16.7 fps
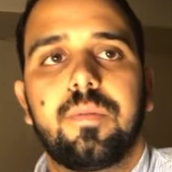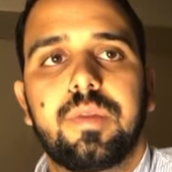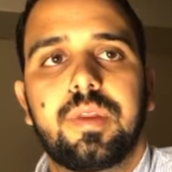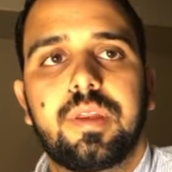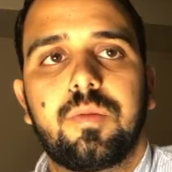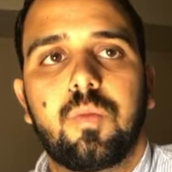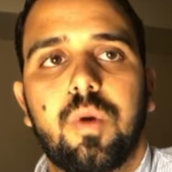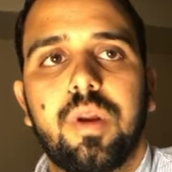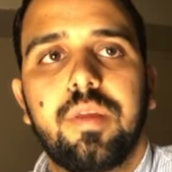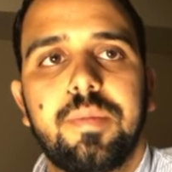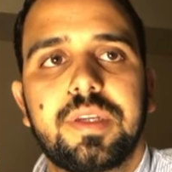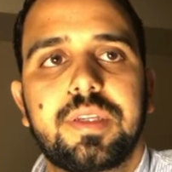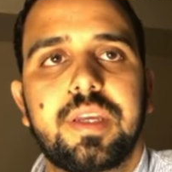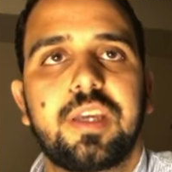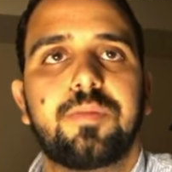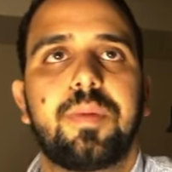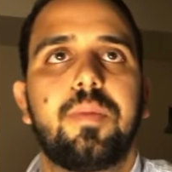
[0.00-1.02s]
of the mistakes
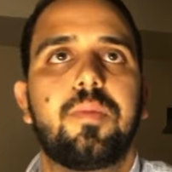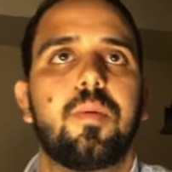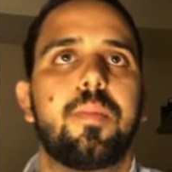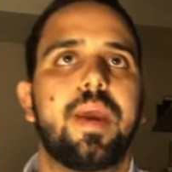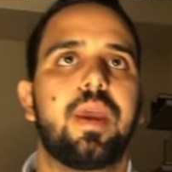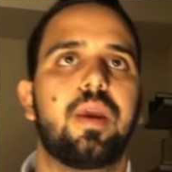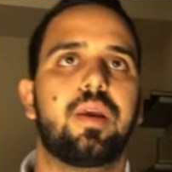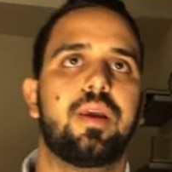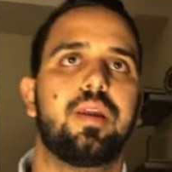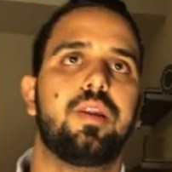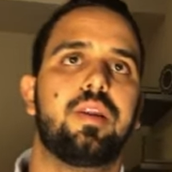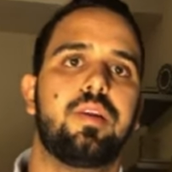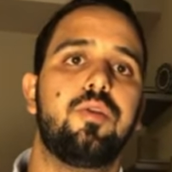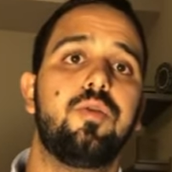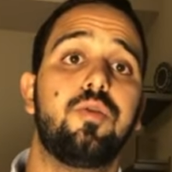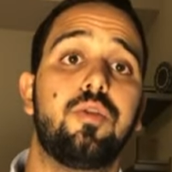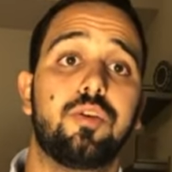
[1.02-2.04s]
people make in New
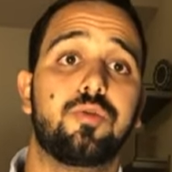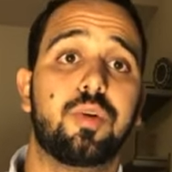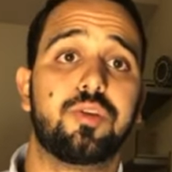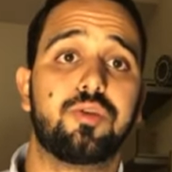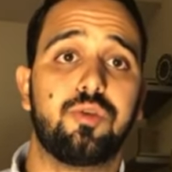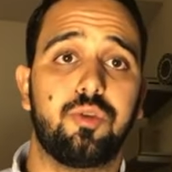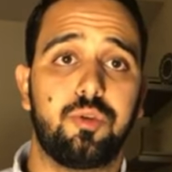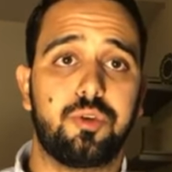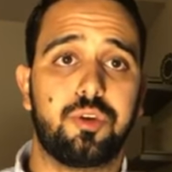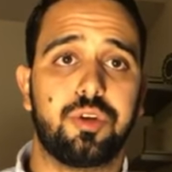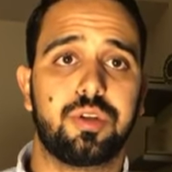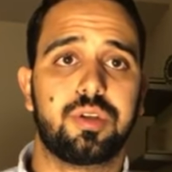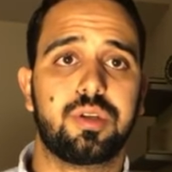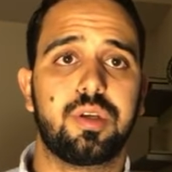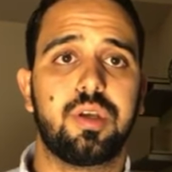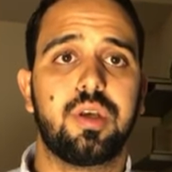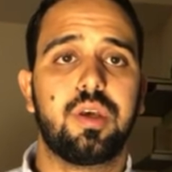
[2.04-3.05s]
Year's resolutions,
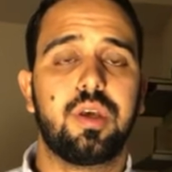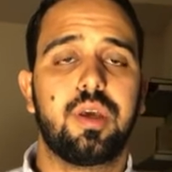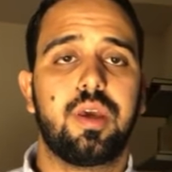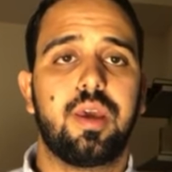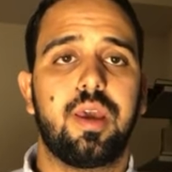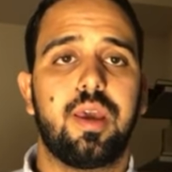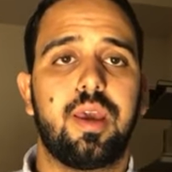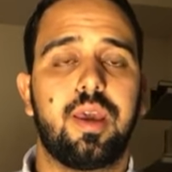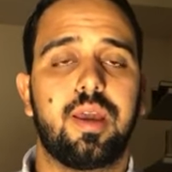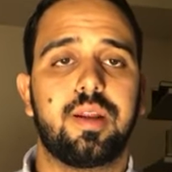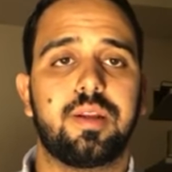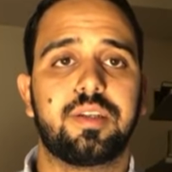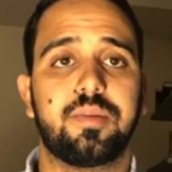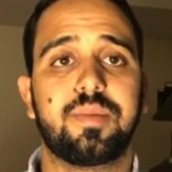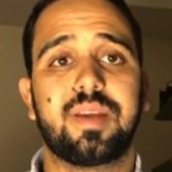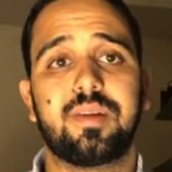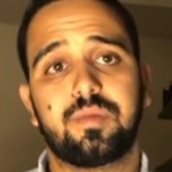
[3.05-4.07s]
and
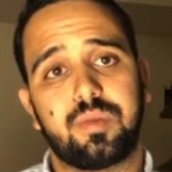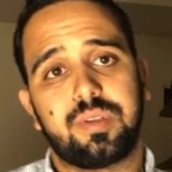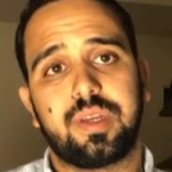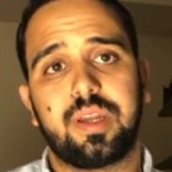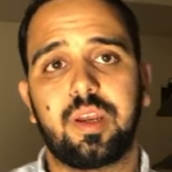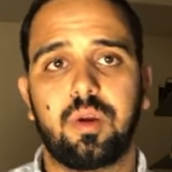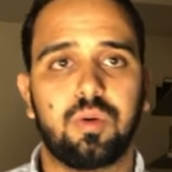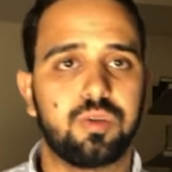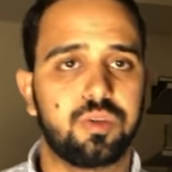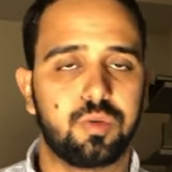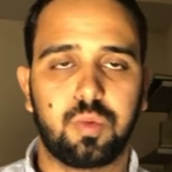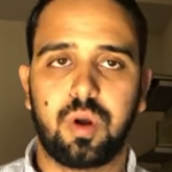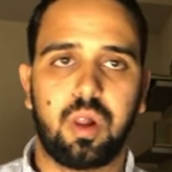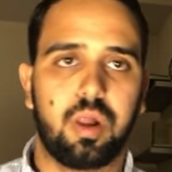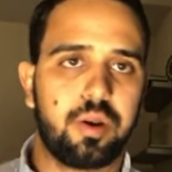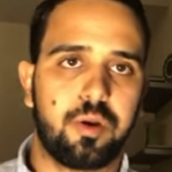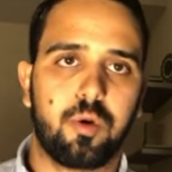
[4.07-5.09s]
sometimes with setting goals as well
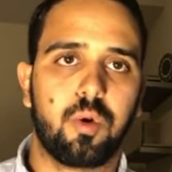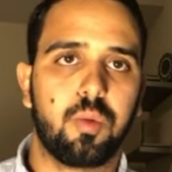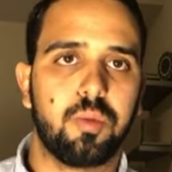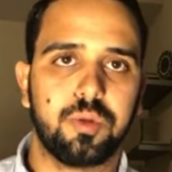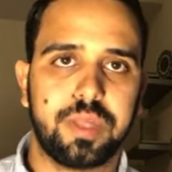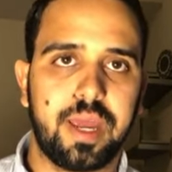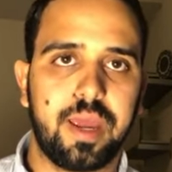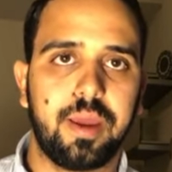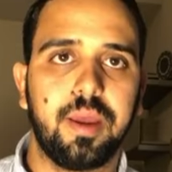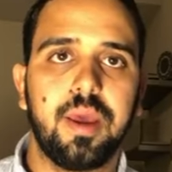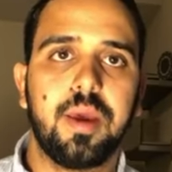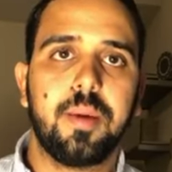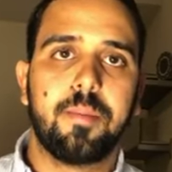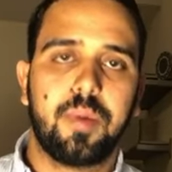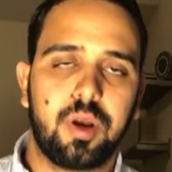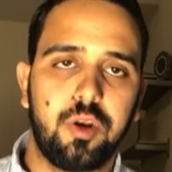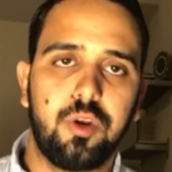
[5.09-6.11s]
on a normal day,
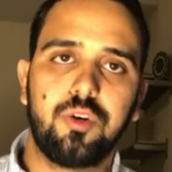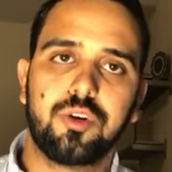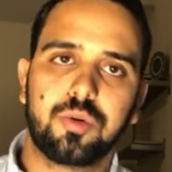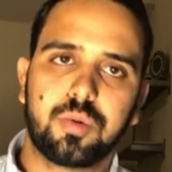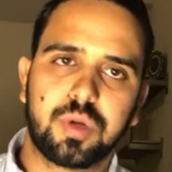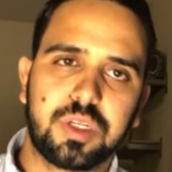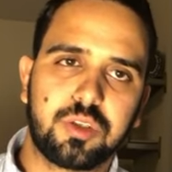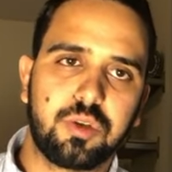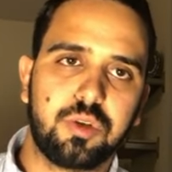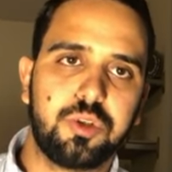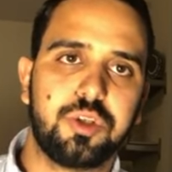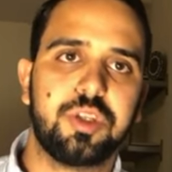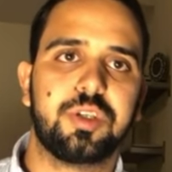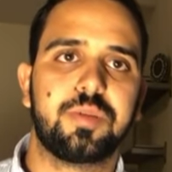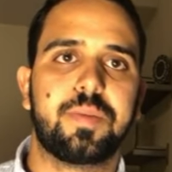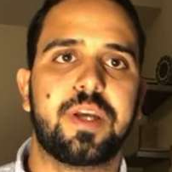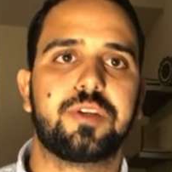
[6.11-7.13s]
but New Year's resolutions
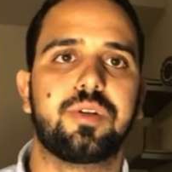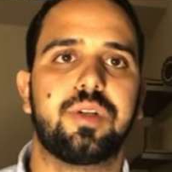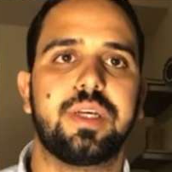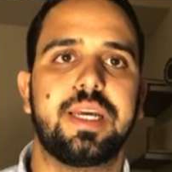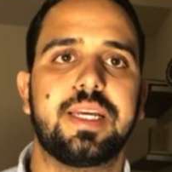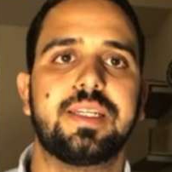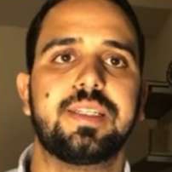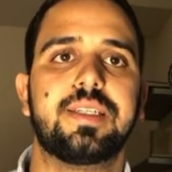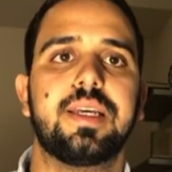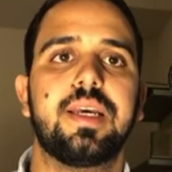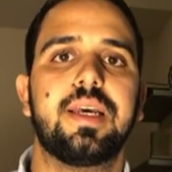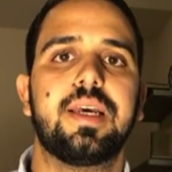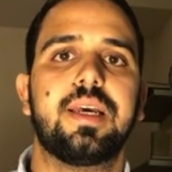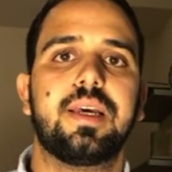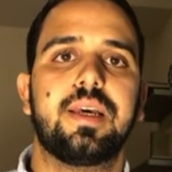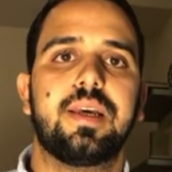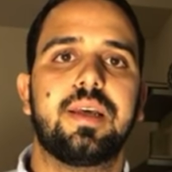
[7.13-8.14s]
especially, is
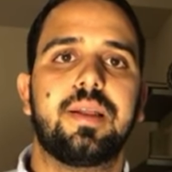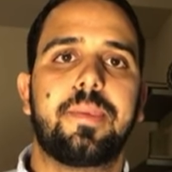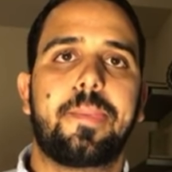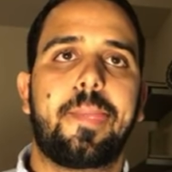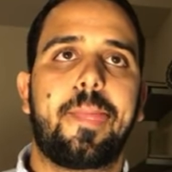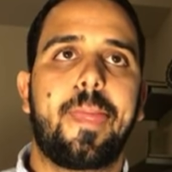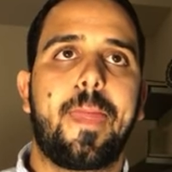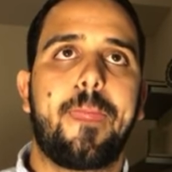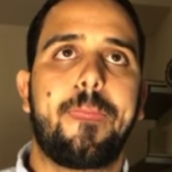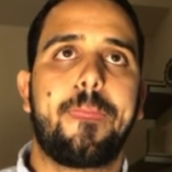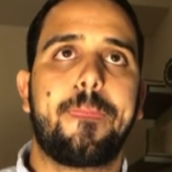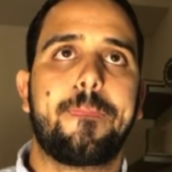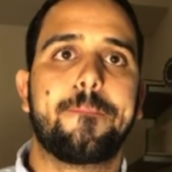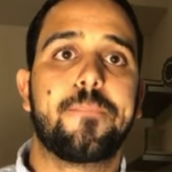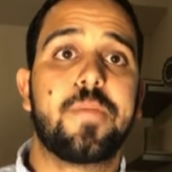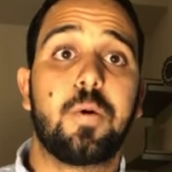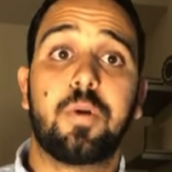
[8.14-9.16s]

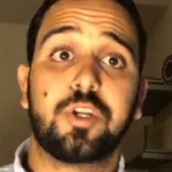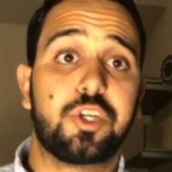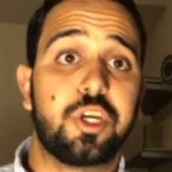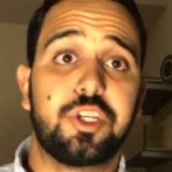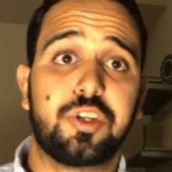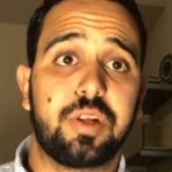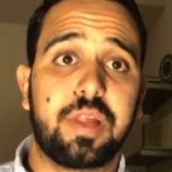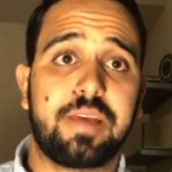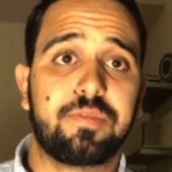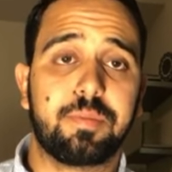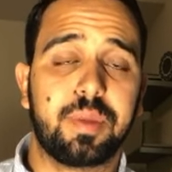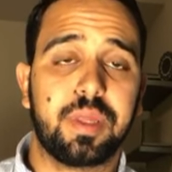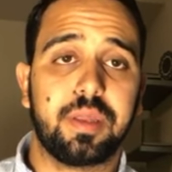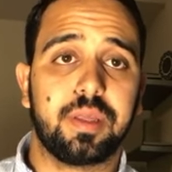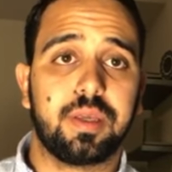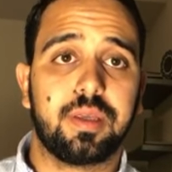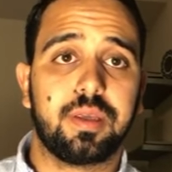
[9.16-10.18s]
they want to change their life completely,
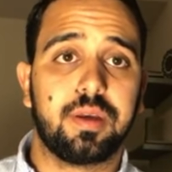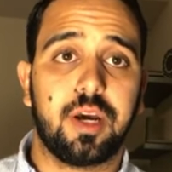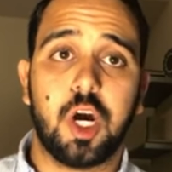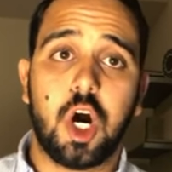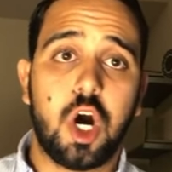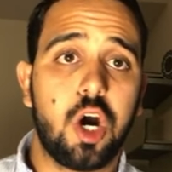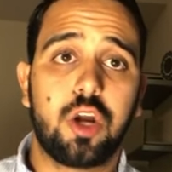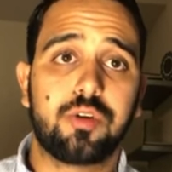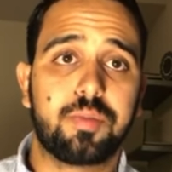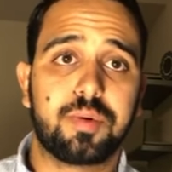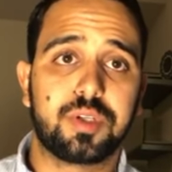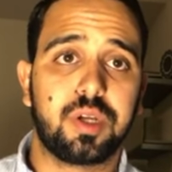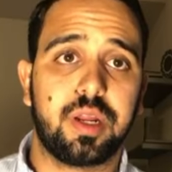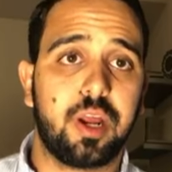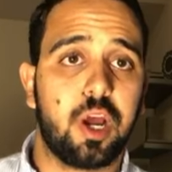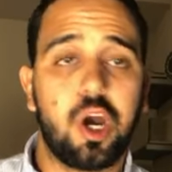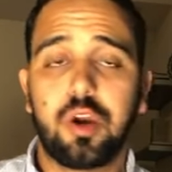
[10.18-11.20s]
100%,
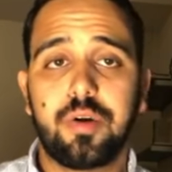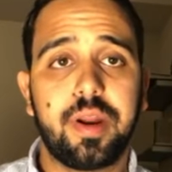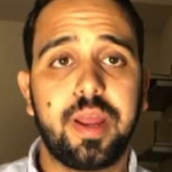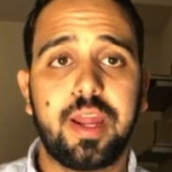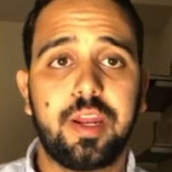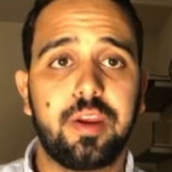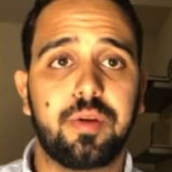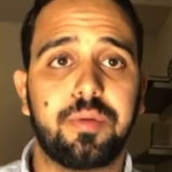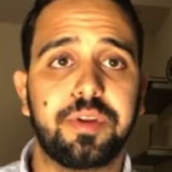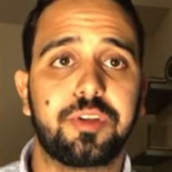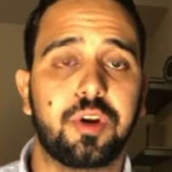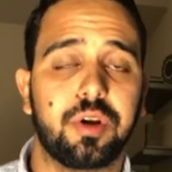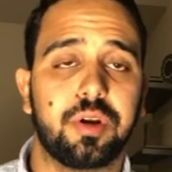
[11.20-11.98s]
180-degree turn.